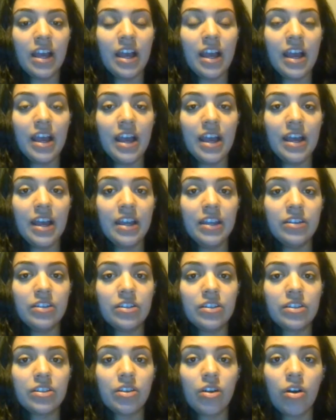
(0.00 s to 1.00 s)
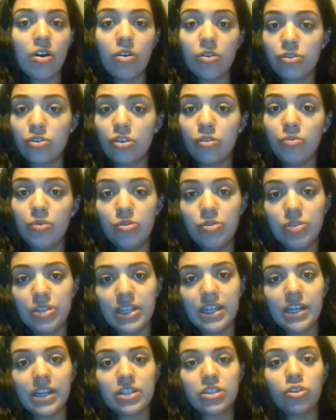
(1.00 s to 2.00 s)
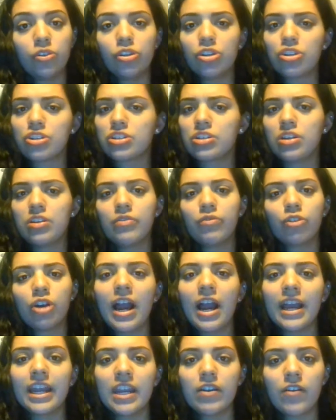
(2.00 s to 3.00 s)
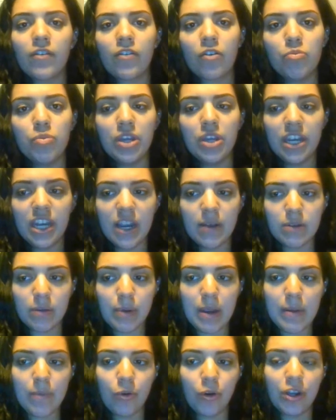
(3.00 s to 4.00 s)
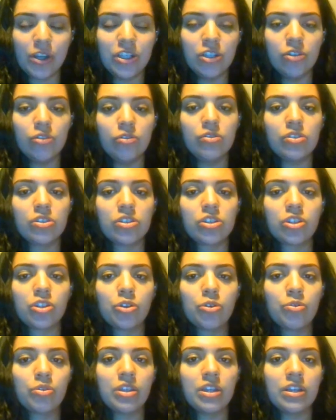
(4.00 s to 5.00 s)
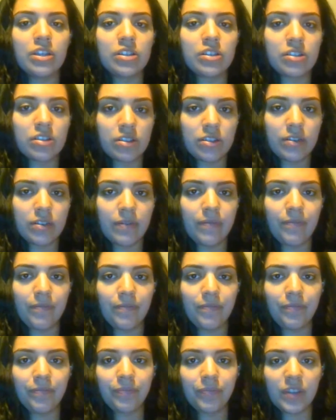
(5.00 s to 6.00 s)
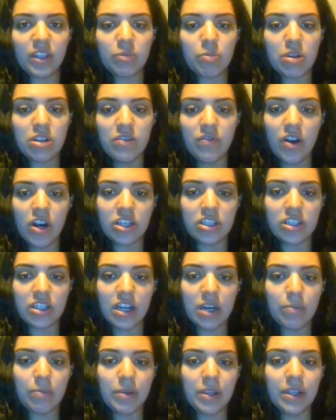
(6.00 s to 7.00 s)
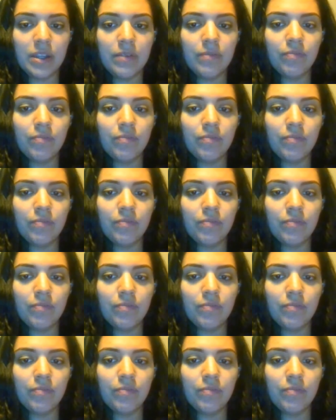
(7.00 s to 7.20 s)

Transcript: and also music. So there's a variety of different mediums that people can use through this expressive arts therapy.